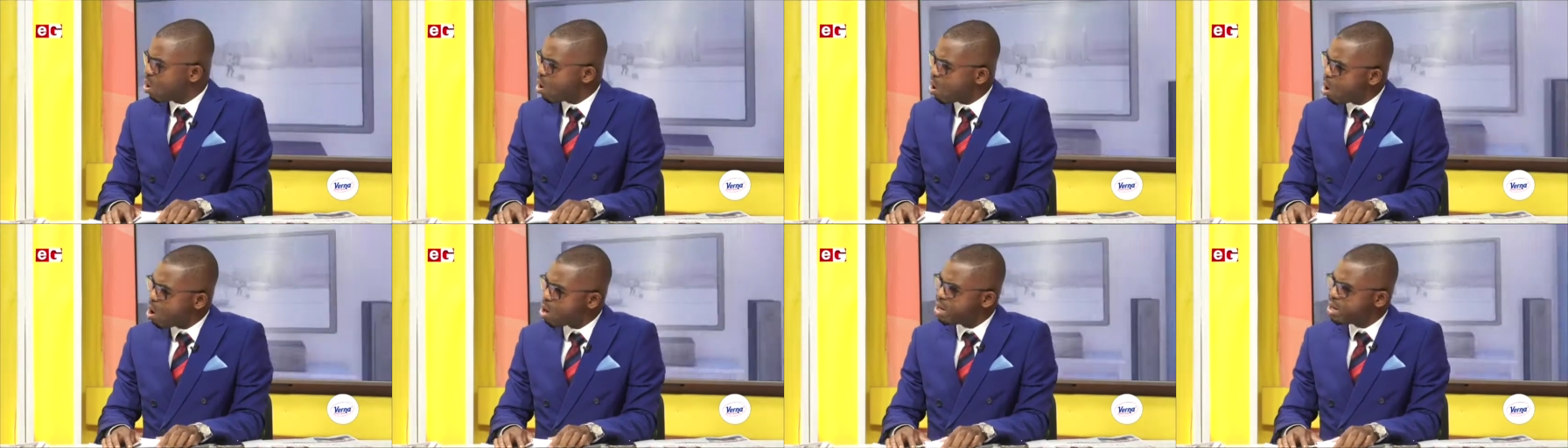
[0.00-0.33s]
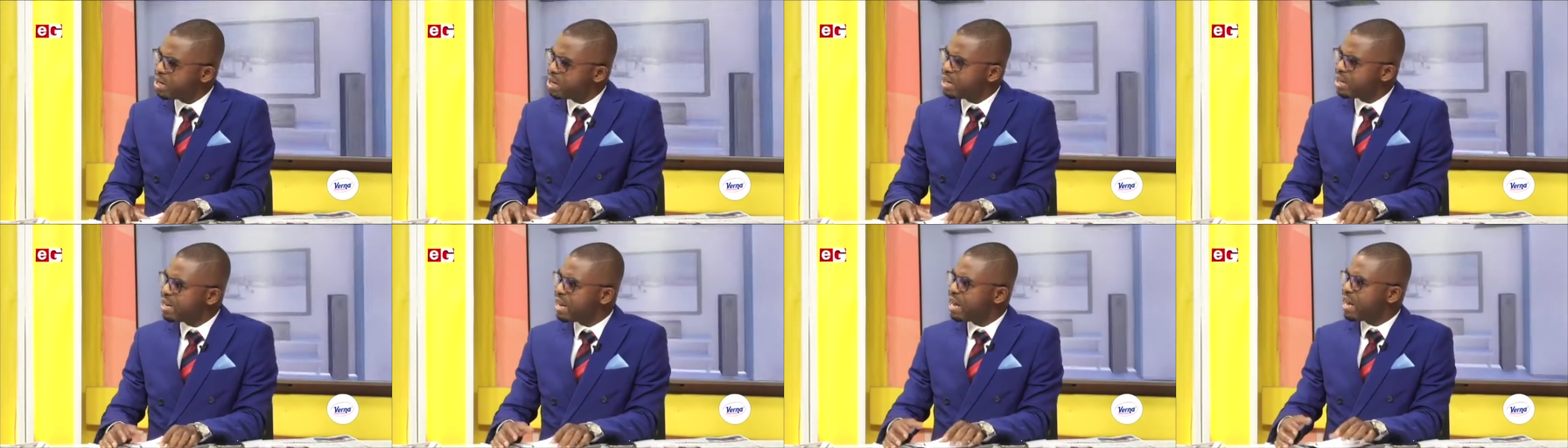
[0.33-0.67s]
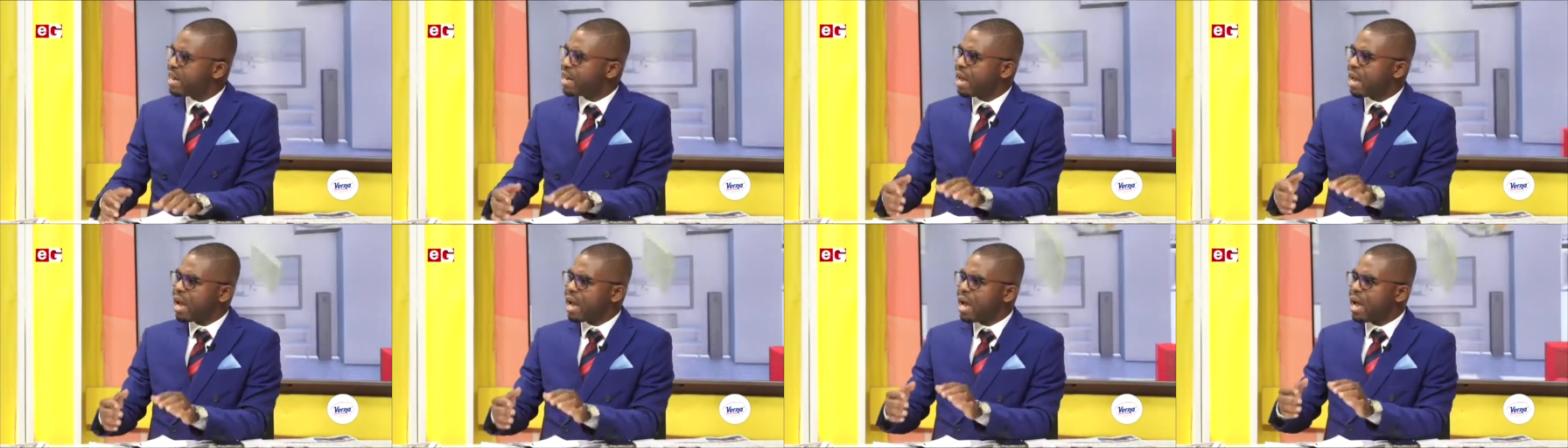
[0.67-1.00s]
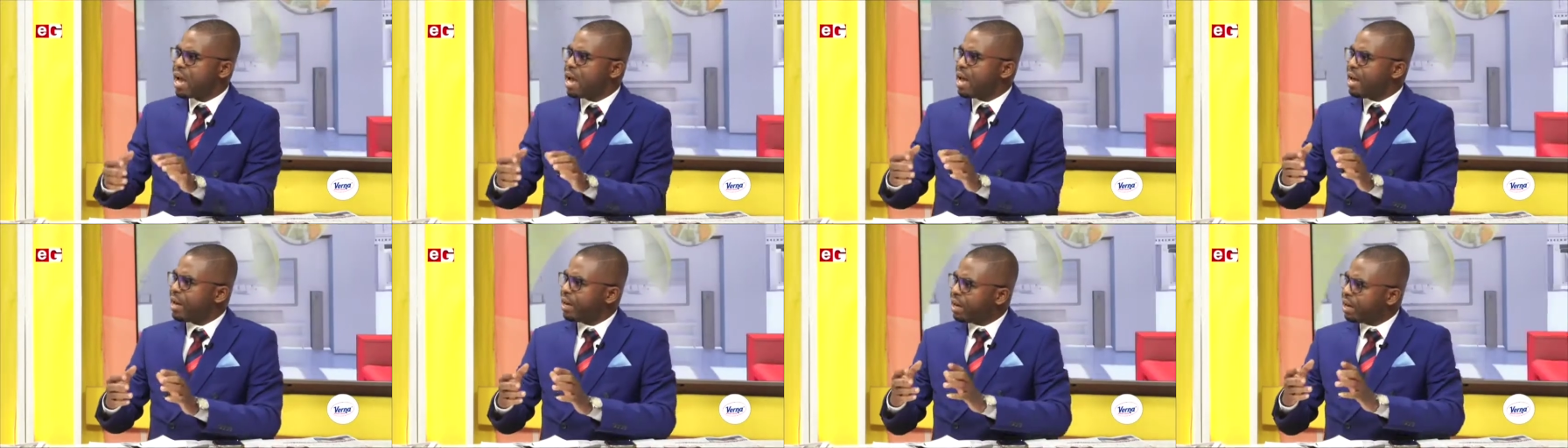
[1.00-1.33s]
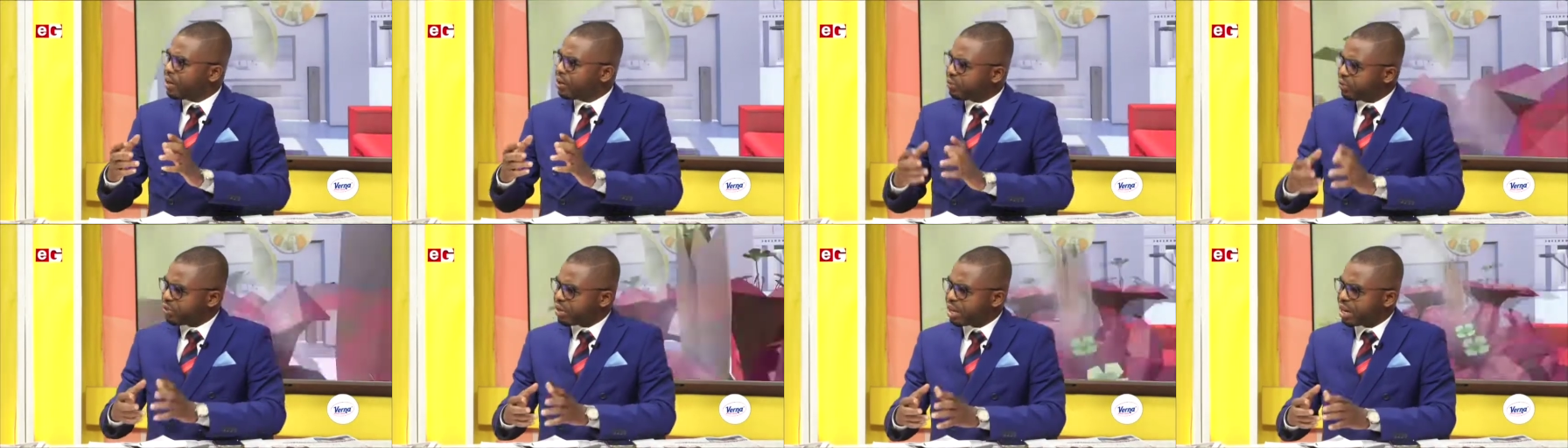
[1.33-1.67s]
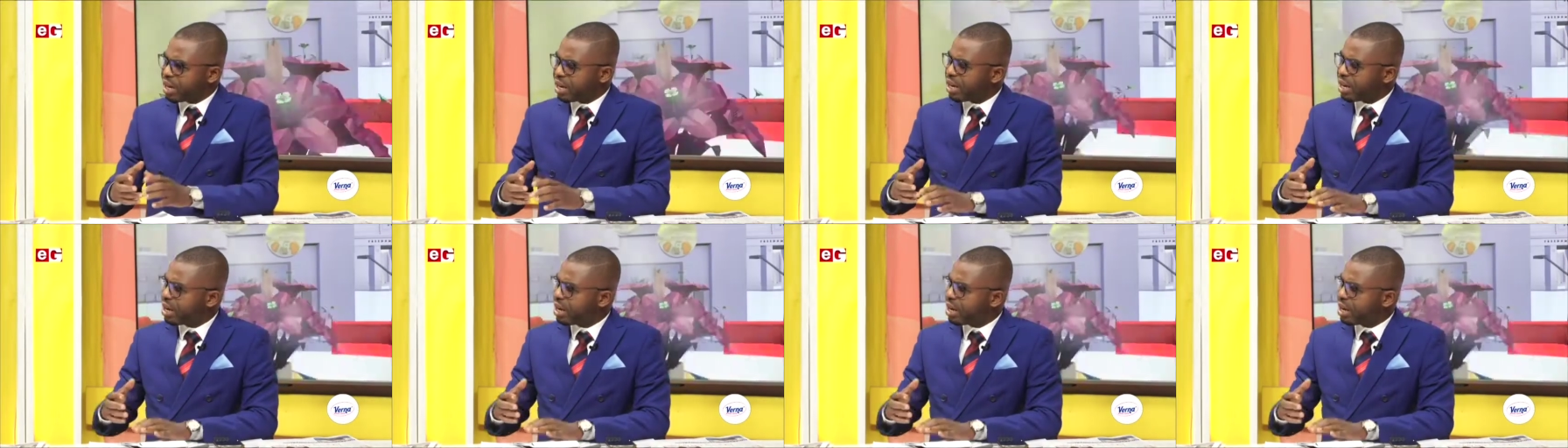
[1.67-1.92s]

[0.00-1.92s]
on here there, if